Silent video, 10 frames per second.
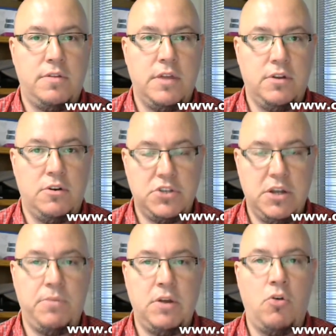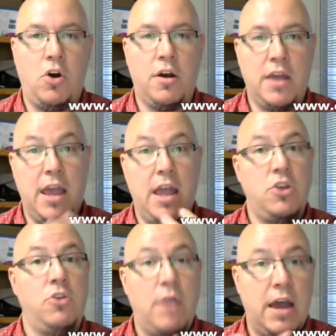that there is something wrong
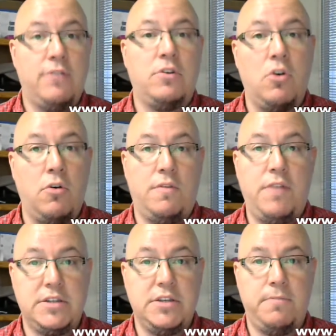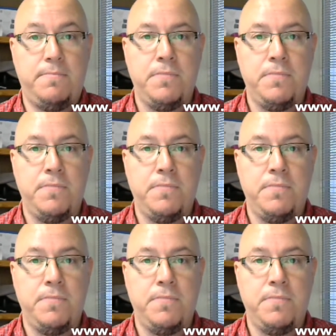and you have to go and fix it.